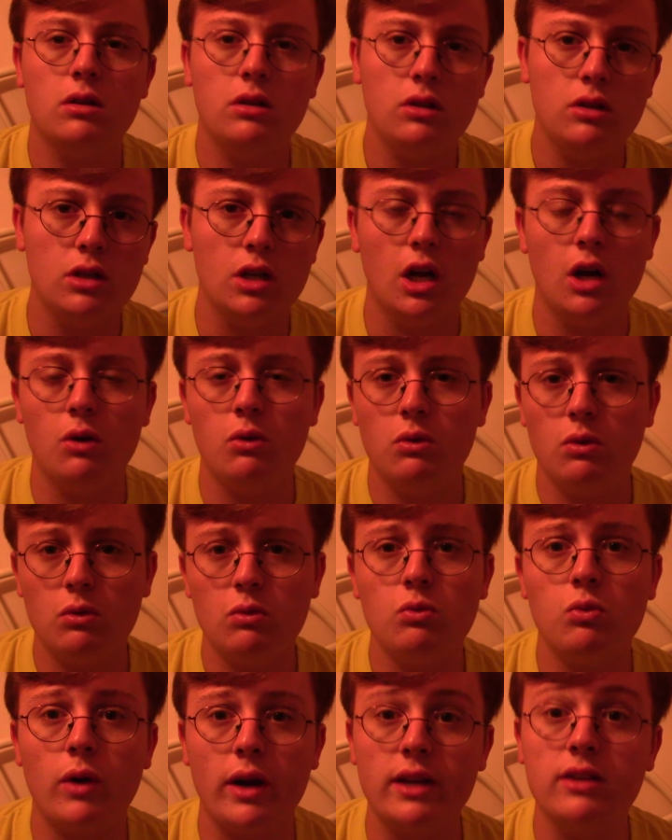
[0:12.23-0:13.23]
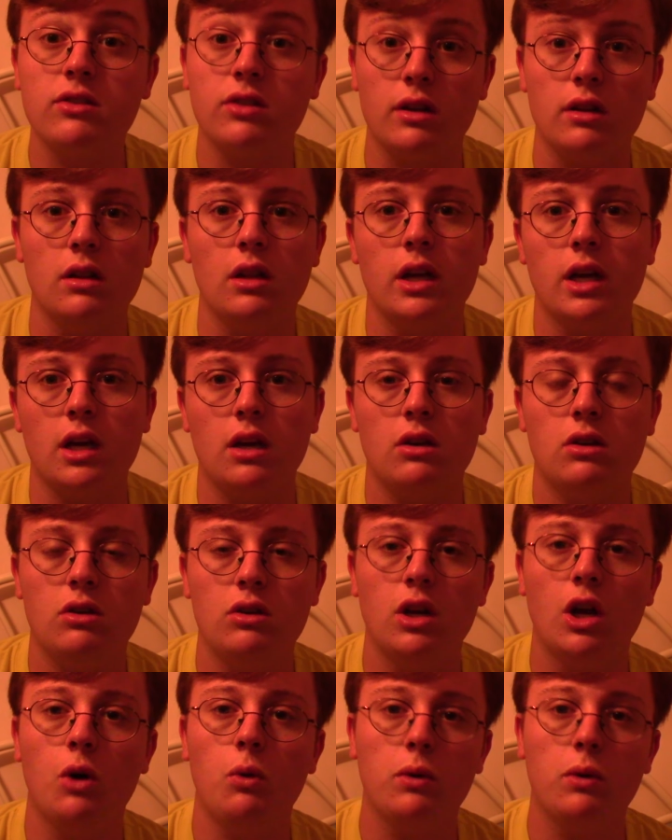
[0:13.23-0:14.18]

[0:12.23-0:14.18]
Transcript: you know, recently, you know,